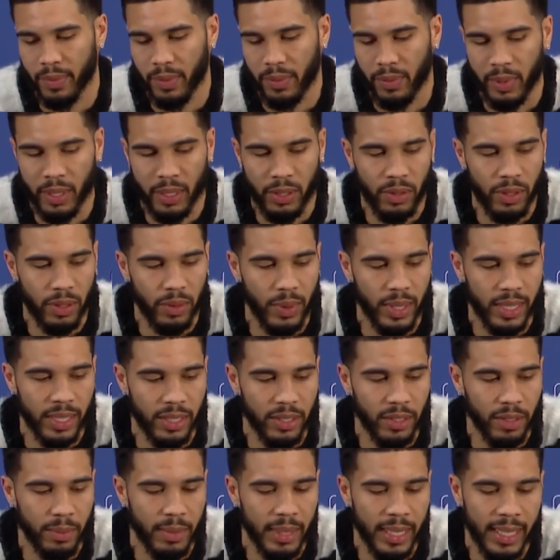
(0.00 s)
we knew it
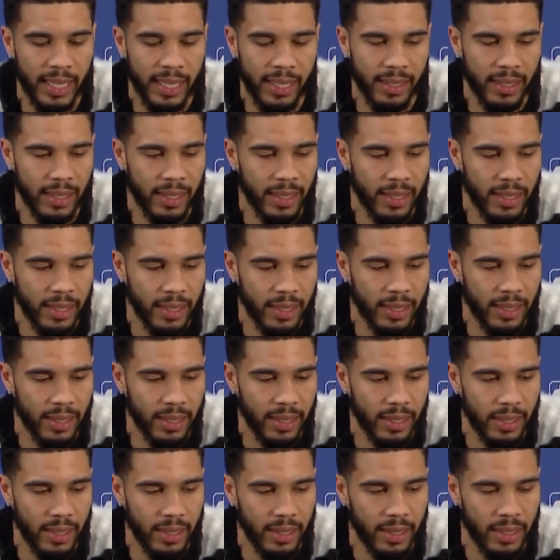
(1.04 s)
wasn't going to be easy.
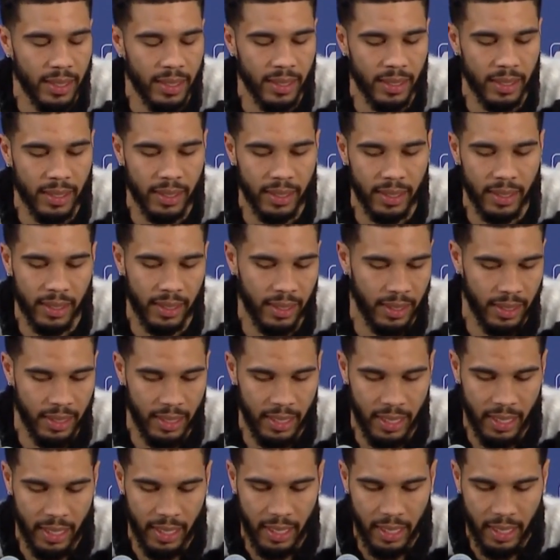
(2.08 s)
That's a
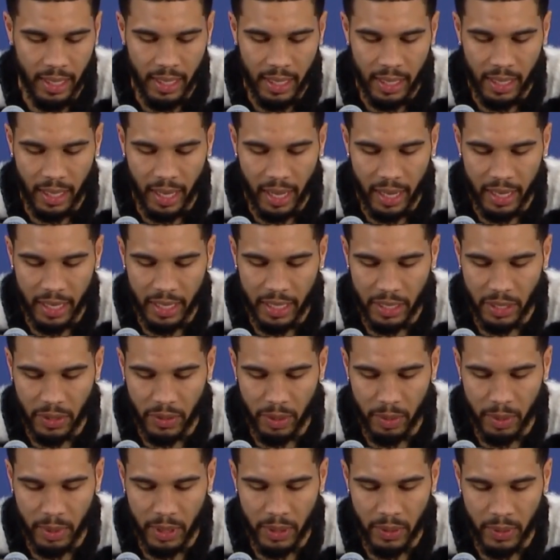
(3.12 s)
lot of
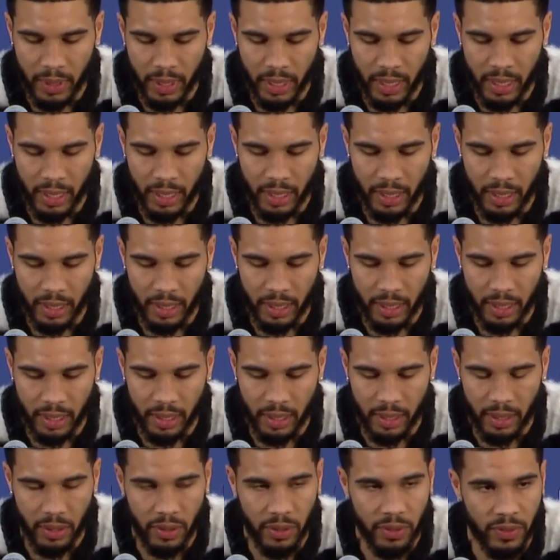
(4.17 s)
history between
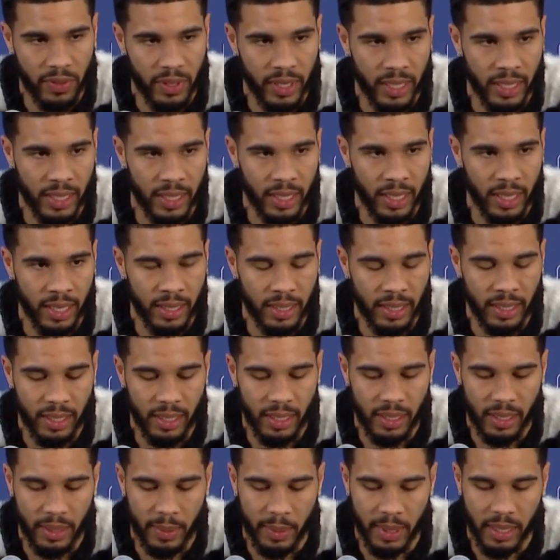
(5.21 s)
these two
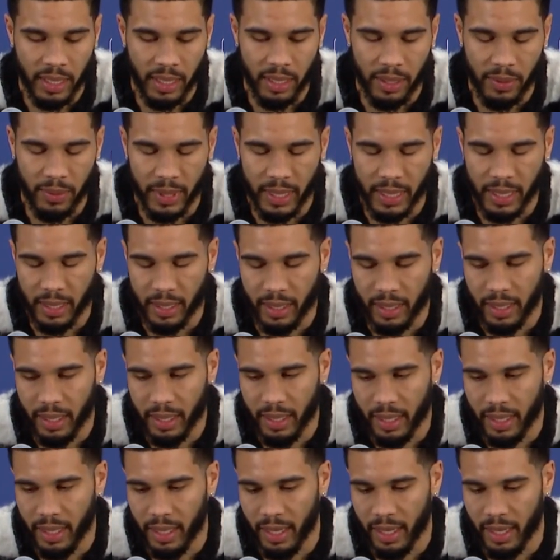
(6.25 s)
franchises, especially recently.